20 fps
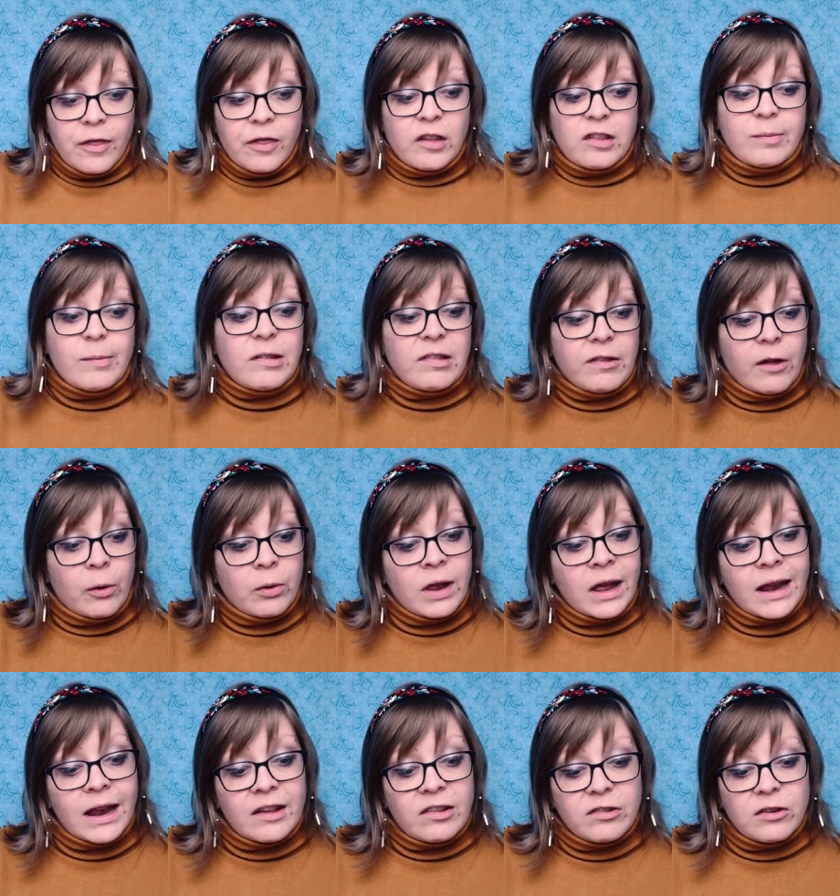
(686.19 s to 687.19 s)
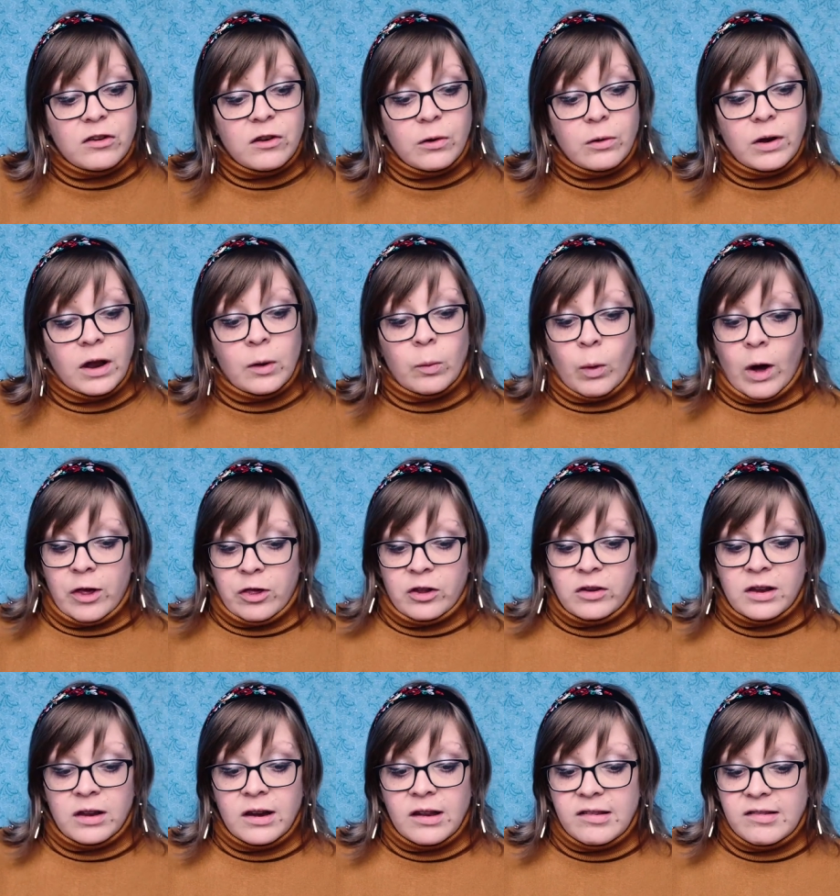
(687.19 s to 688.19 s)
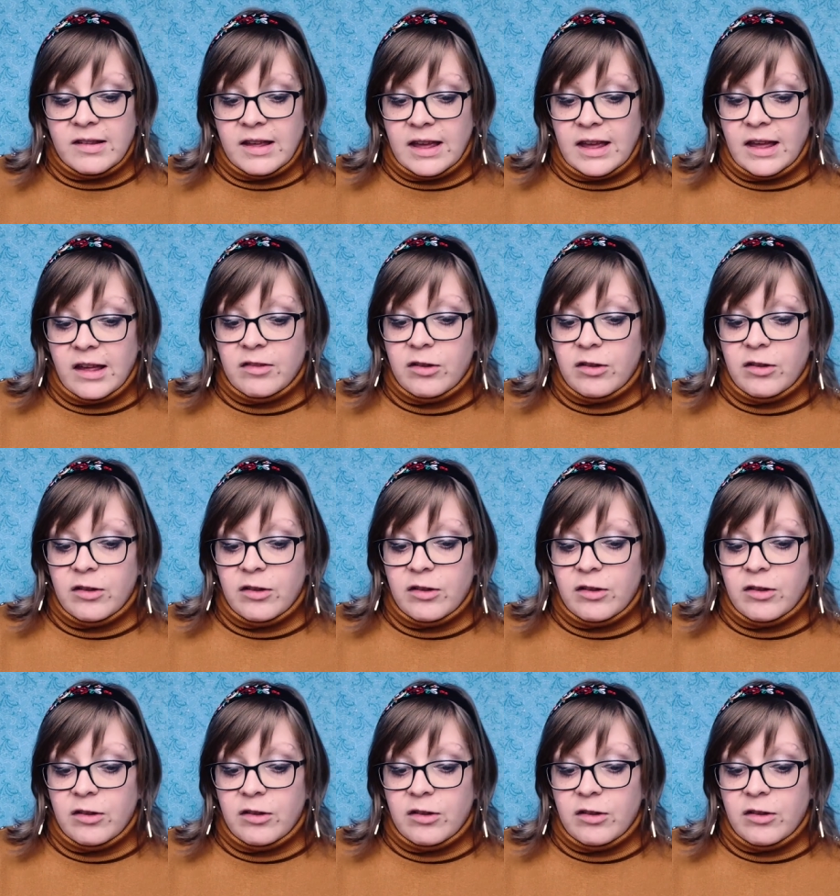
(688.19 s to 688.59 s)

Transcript: The Smithsonian Institute in Washington, D.C.